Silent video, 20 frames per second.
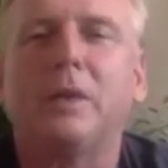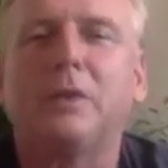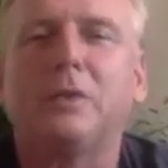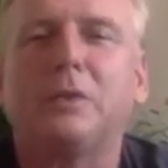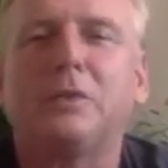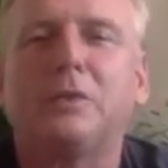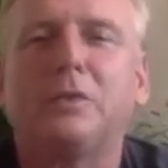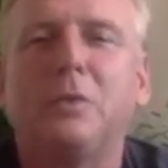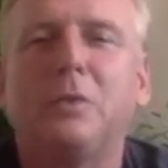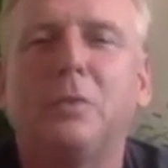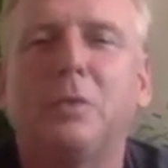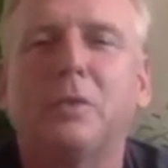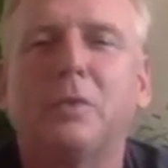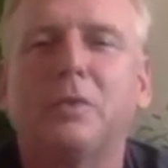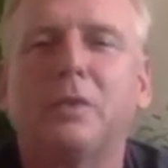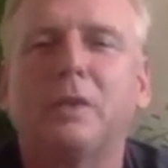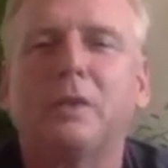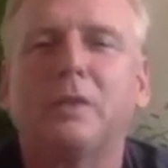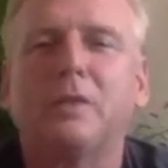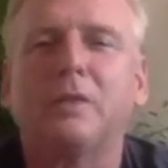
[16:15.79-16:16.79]
Just 2 more
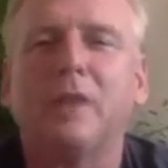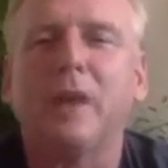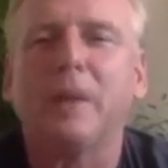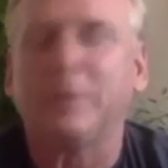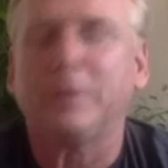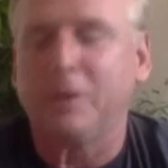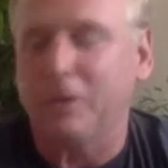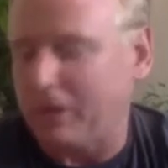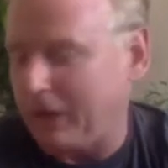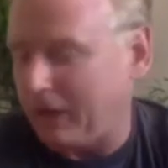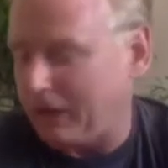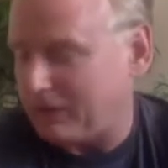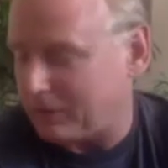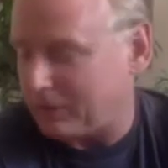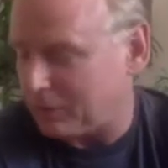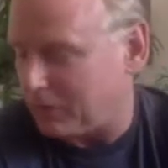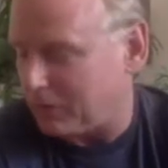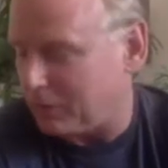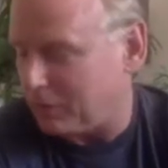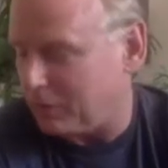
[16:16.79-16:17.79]
sets of abs here, guys, and
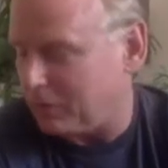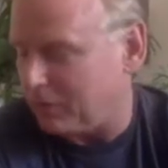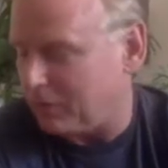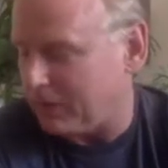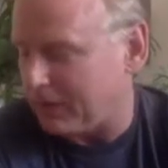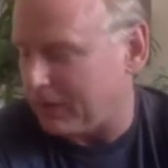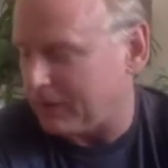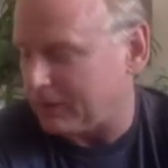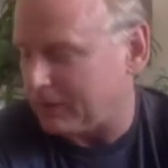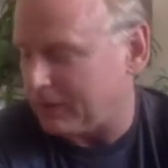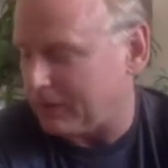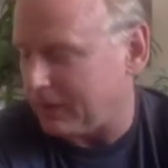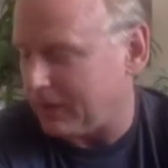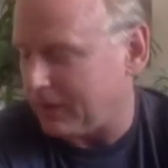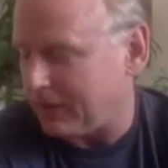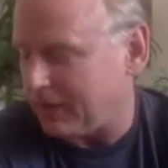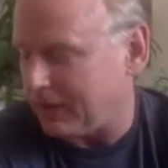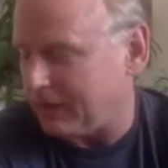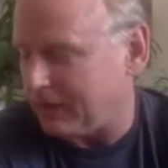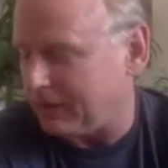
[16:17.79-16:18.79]
we're going to move on. So
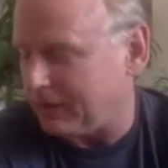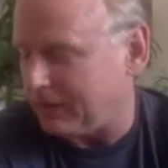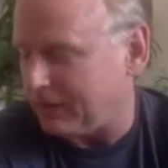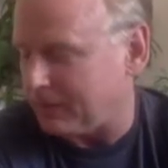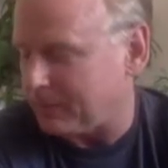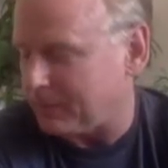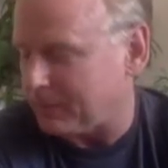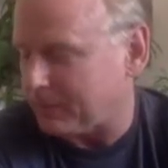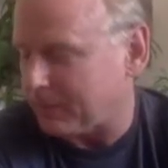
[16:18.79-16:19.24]
hang in there.